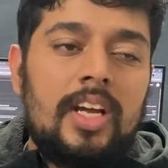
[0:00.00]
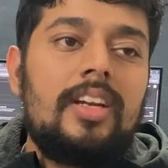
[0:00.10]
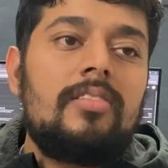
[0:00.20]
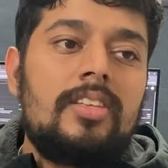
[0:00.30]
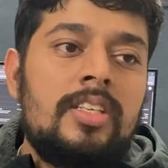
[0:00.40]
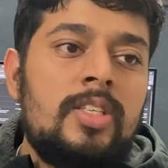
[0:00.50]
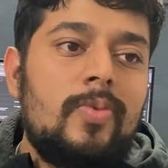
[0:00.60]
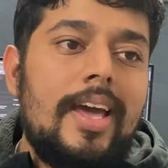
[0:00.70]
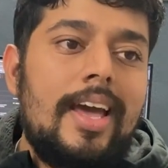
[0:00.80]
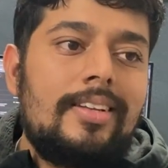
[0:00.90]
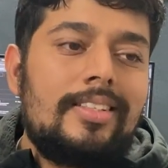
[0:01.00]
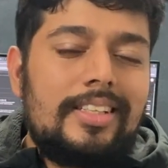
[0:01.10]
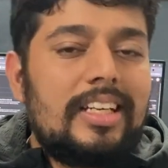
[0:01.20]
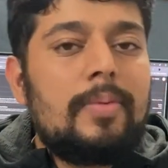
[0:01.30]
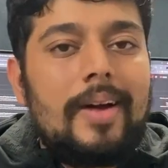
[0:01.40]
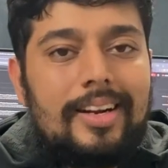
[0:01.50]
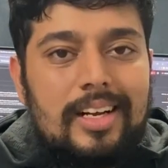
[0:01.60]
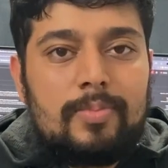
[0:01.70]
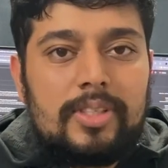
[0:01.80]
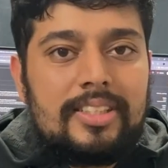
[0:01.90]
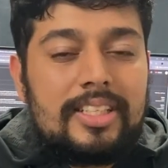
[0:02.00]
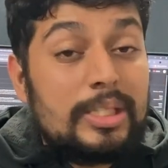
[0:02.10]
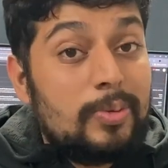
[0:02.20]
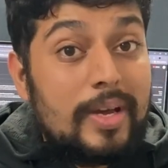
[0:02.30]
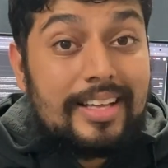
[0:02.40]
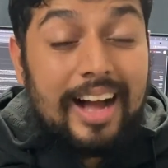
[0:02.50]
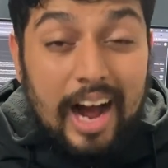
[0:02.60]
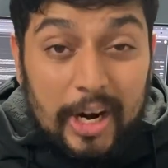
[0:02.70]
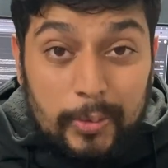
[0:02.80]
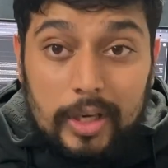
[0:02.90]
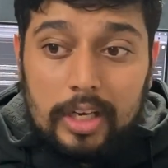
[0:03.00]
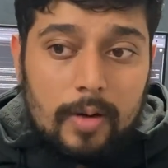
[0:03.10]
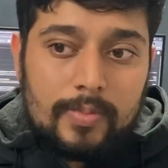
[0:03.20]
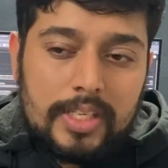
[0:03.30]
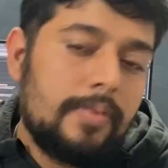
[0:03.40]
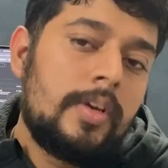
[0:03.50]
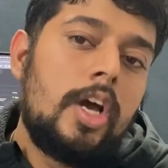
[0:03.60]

Now this is where the tricky part comes in, this is where the hard work comes in.